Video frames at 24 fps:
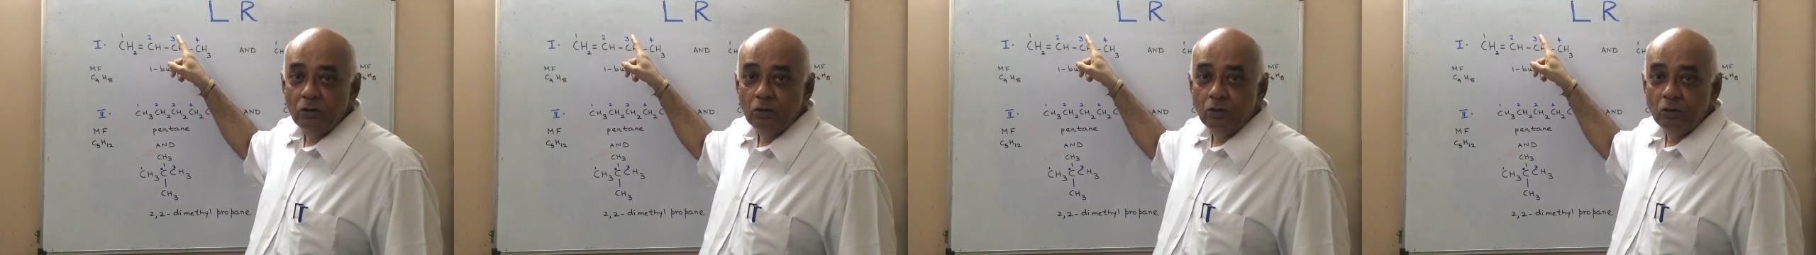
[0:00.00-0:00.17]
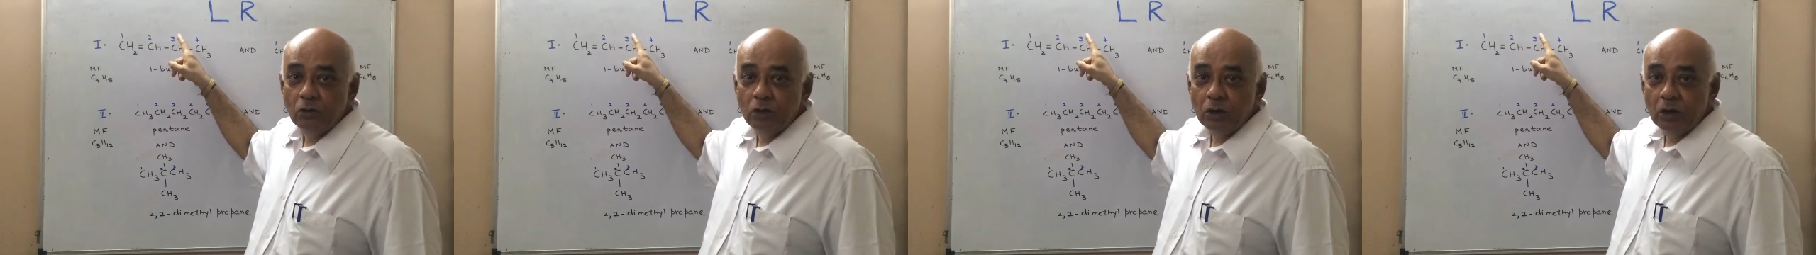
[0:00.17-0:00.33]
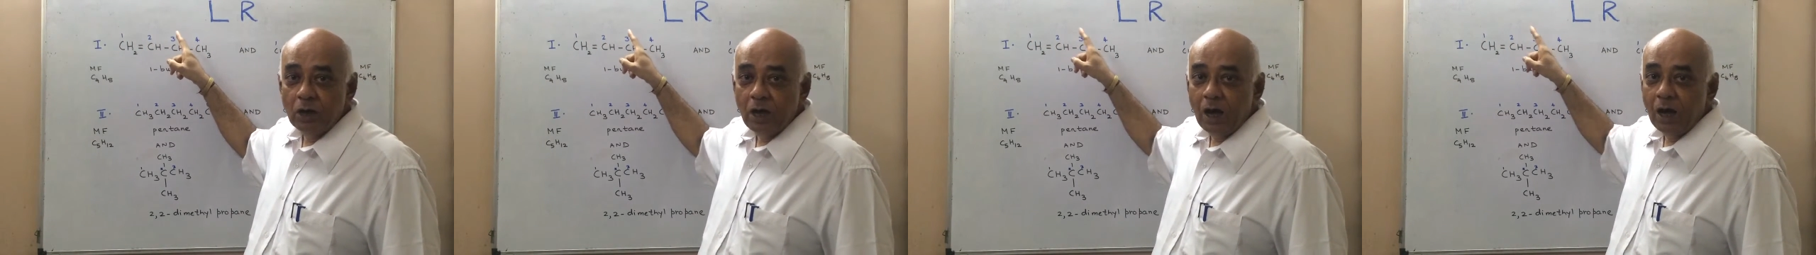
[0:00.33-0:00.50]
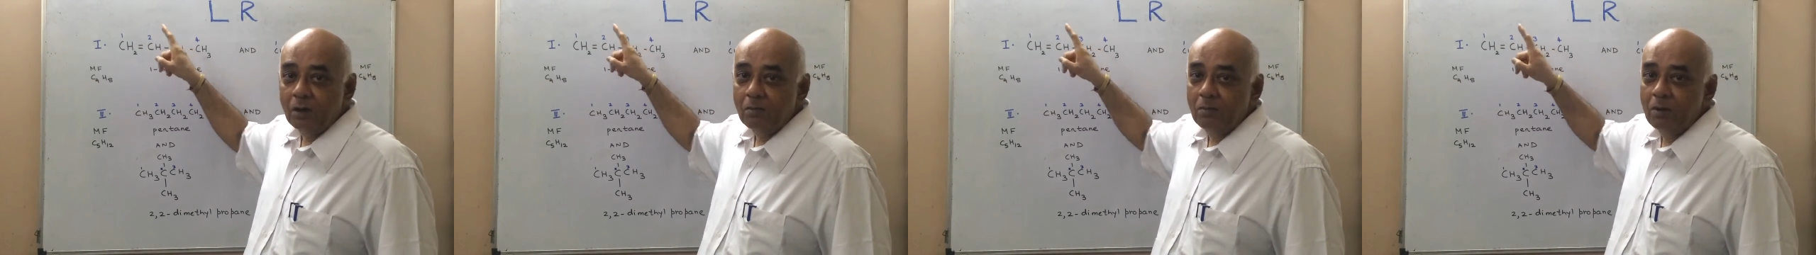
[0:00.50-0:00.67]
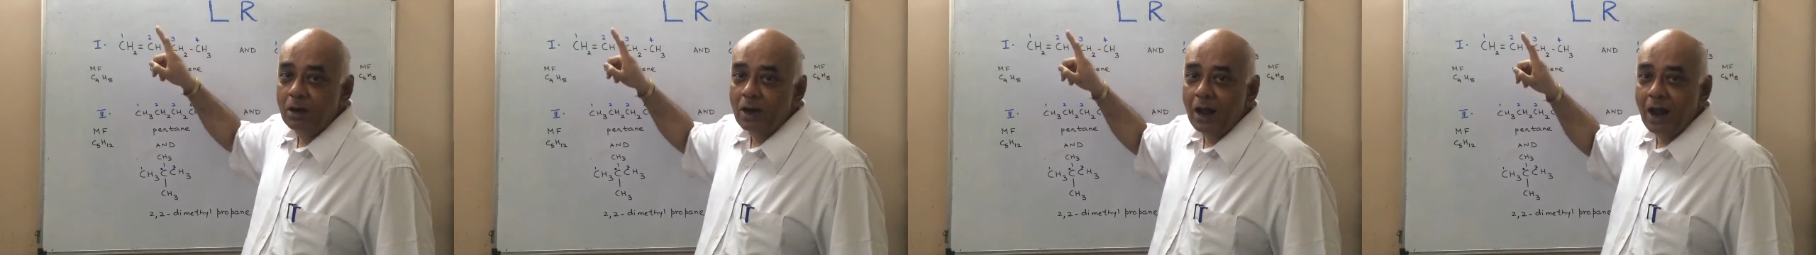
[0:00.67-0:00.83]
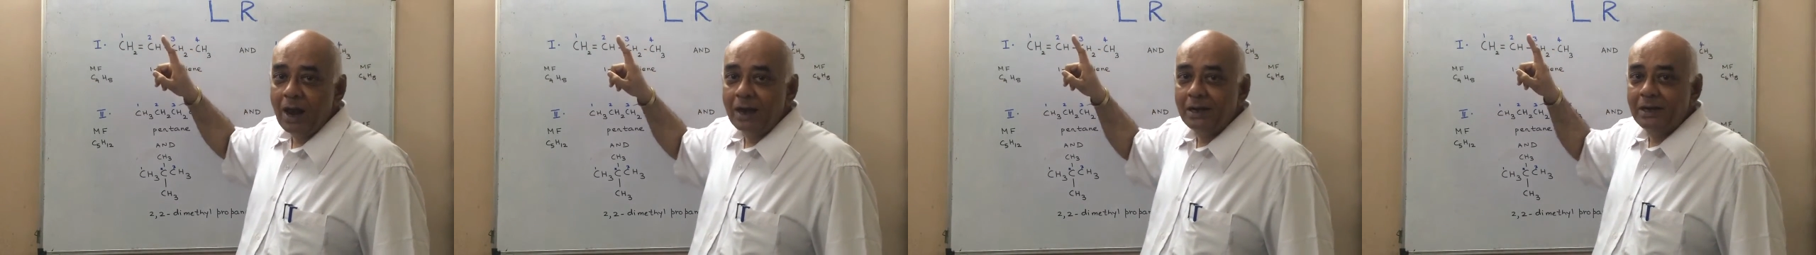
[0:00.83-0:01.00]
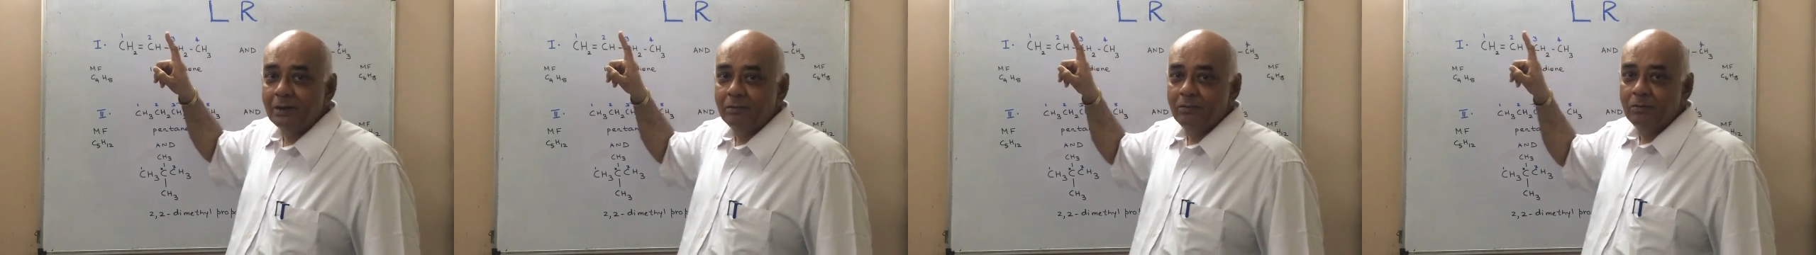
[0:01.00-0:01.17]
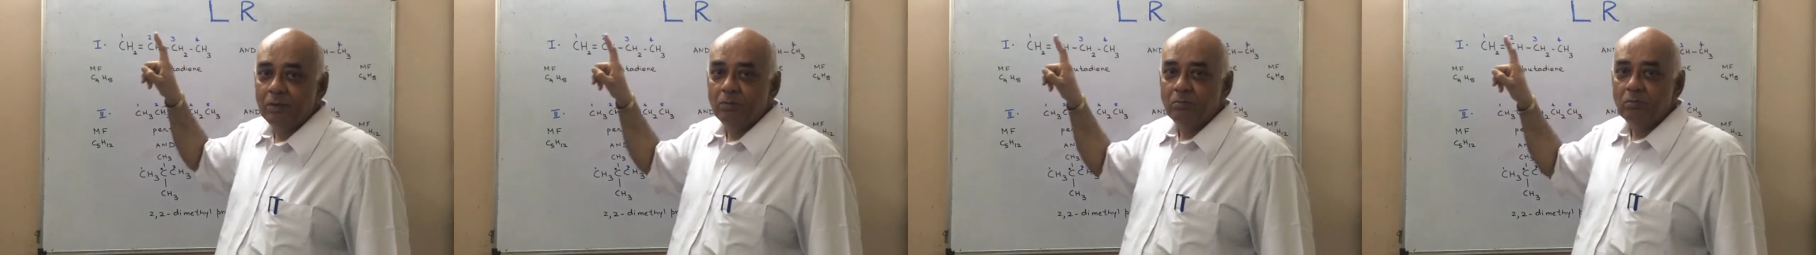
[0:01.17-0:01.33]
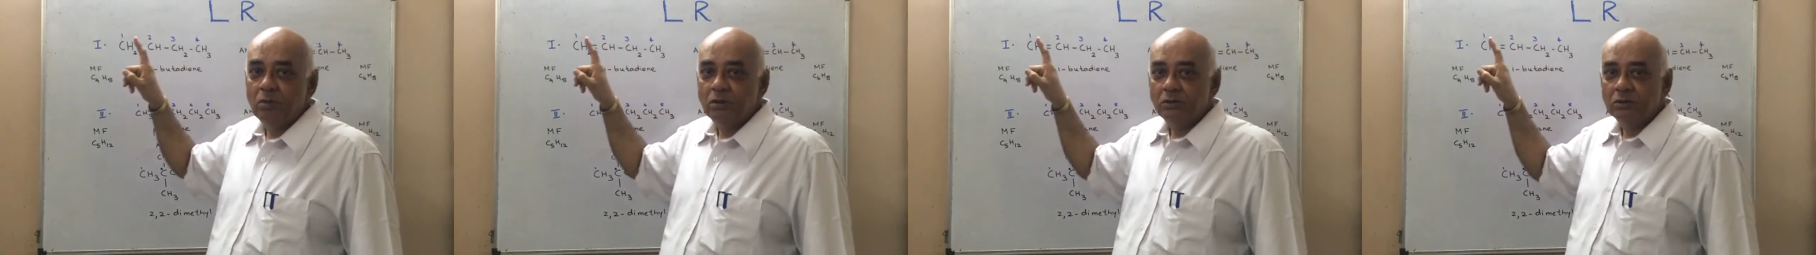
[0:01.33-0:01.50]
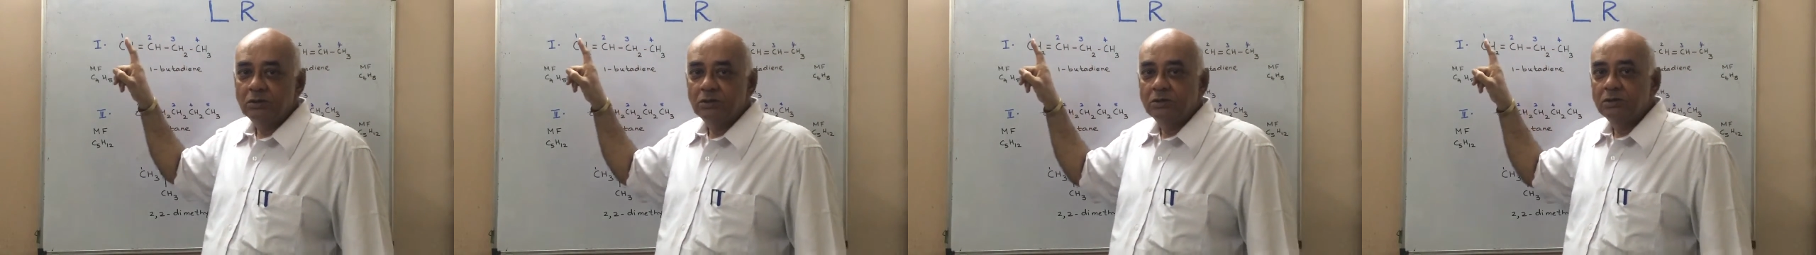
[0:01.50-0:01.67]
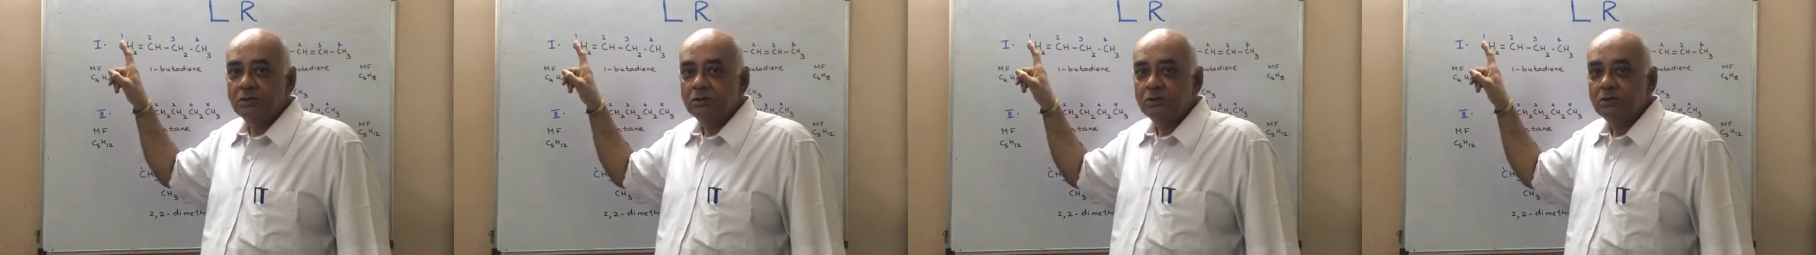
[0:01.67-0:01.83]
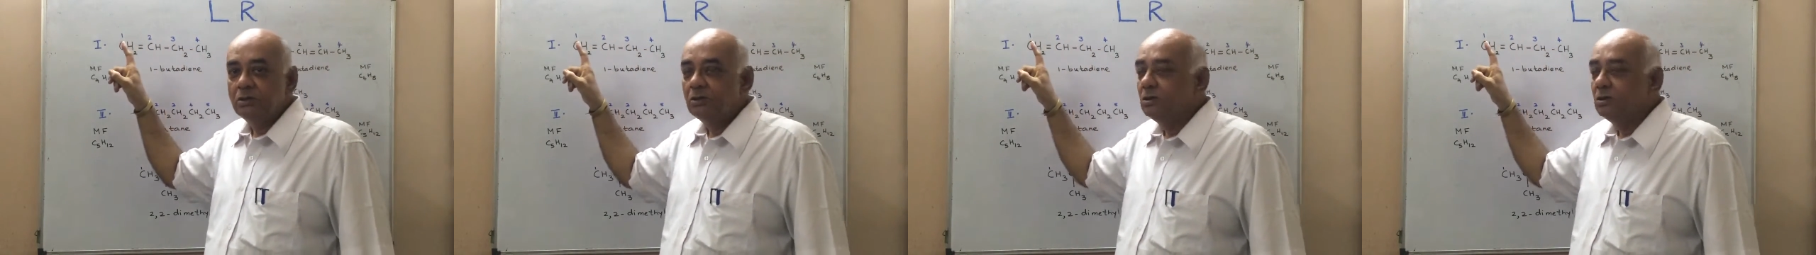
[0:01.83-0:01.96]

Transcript: to the carbon atom numbers.